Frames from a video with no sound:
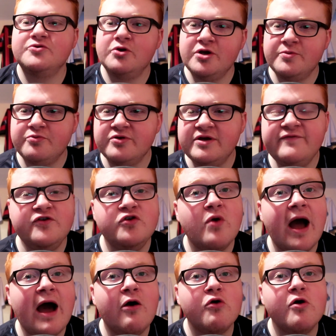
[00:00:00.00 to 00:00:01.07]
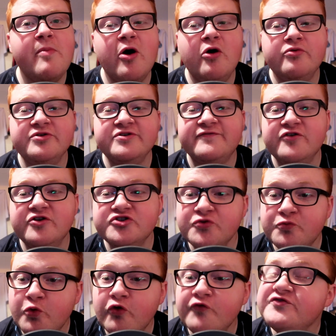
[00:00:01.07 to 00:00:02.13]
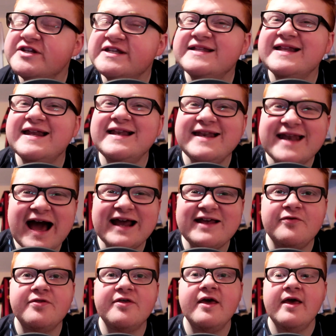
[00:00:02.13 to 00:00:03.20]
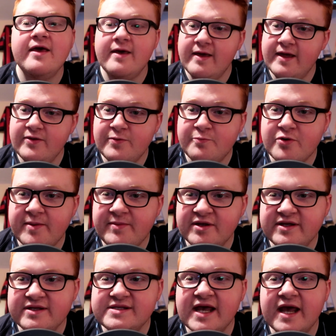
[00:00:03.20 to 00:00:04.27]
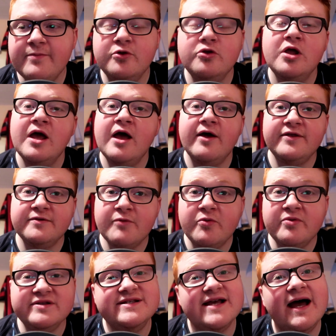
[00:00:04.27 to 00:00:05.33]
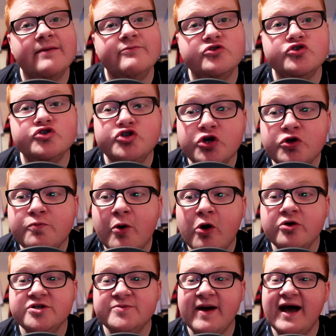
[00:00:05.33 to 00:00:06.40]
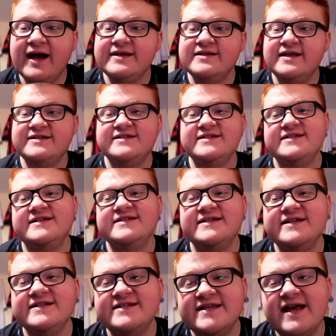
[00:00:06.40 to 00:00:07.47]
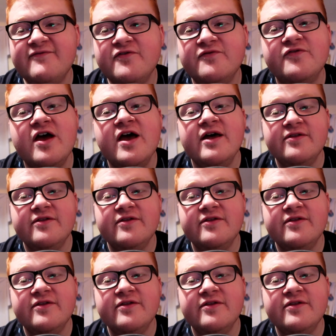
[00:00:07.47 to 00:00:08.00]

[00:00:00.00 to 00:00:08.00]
So we're going to preview our opponents first. So Wolves sitting ninth in the Premier League table. At this moment in time, just 2 points behind Leicester City in seventh.